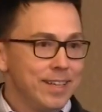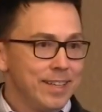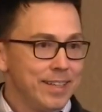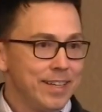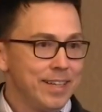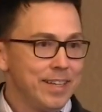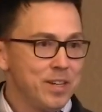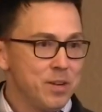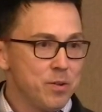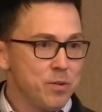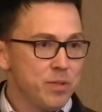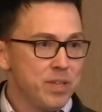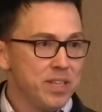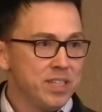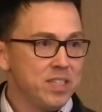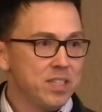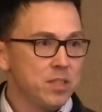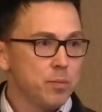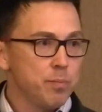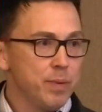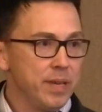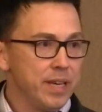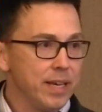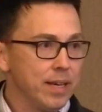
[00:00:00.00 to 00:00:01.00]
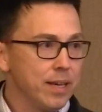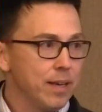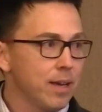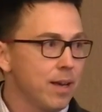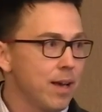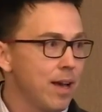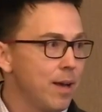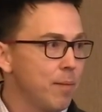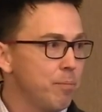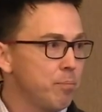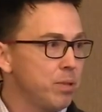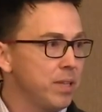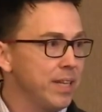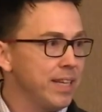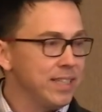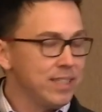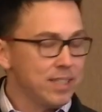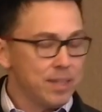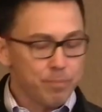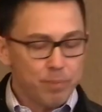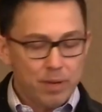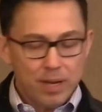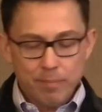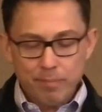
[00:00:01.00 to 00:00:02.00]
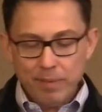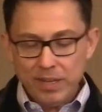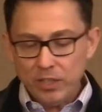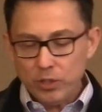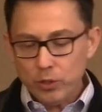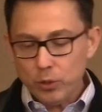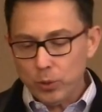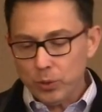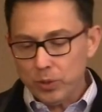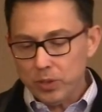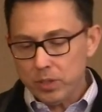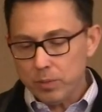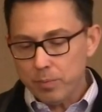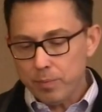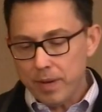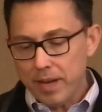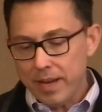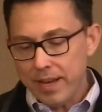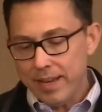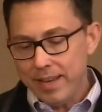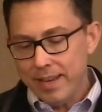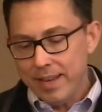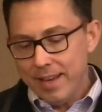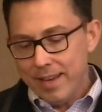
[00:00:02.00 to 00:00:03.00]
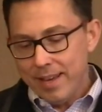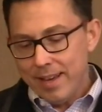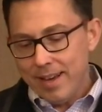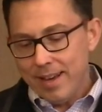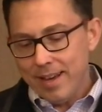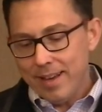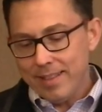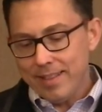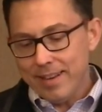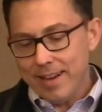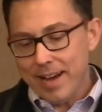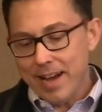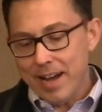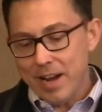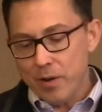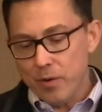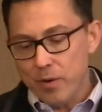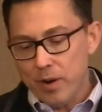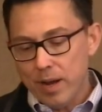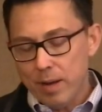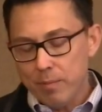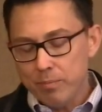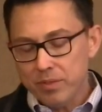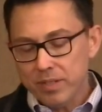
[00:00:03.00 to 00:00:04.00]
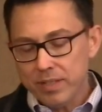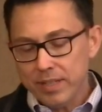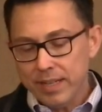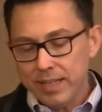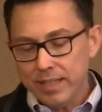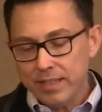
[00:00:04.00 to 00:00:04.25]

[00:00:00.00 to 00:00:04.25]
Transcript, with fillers: you know, this is being uh, placed upon my shoulders by uh, the higher ups.